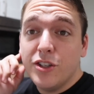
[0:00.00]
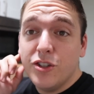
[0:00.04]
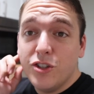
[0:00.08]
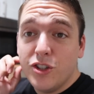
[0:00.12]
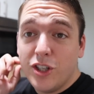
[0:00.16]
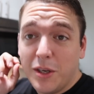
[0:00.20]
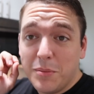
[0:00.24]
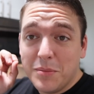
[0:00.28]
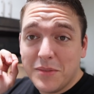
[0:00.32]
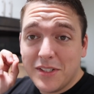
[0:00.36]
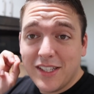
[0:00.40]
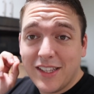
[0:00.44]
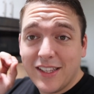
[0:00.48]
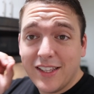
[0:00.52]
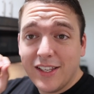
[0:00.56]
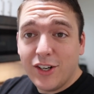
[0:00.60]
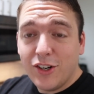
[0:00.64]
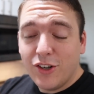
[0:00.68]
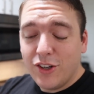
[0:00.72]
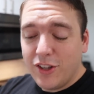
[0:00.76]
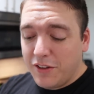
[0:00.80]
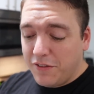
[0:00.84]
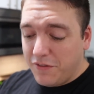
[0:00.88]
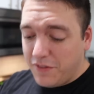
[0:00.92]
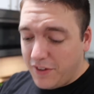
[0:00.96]
James
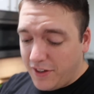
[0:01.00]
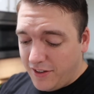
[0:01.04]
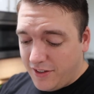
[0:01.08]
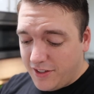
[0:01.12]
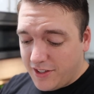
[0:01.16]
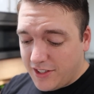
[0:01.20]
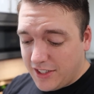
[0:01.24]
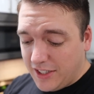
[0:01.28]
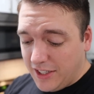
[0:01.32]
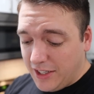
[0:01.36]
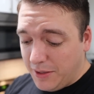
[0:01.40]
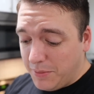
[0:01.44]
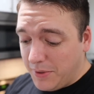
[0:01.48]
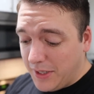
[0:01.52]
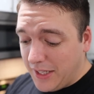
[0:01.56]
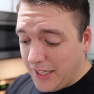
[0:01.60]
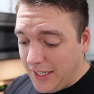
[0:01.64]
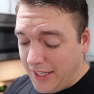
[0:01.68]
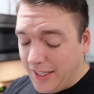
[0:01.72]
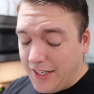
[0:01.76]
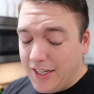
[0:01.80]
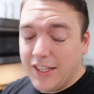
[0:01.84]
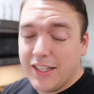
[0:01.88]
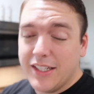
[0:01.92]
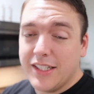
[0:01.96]
literally fell asleep
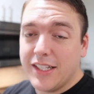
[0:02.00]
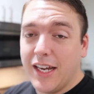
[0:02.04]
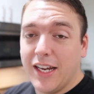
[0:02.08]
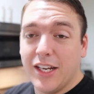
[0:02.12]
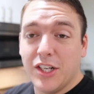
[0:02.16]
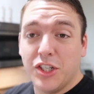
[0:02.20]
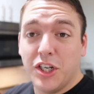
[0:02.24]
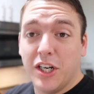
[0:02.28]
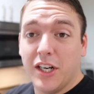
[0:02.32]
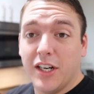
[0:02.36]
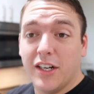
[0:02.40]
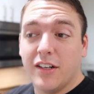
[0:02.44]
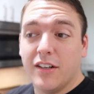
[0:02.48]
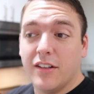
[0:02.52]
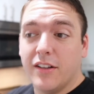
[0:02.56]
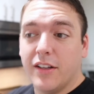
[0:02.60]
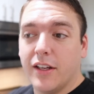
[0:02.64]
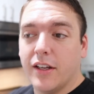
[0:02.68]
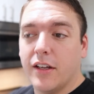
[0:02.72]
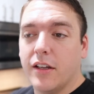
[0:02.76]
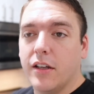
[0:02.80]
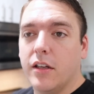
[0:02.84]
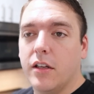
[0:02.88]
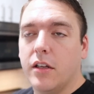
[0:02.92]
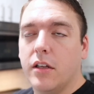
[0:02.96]
in his high chair.
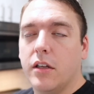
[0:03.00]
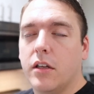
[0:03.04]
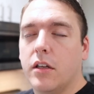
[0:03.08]
Like,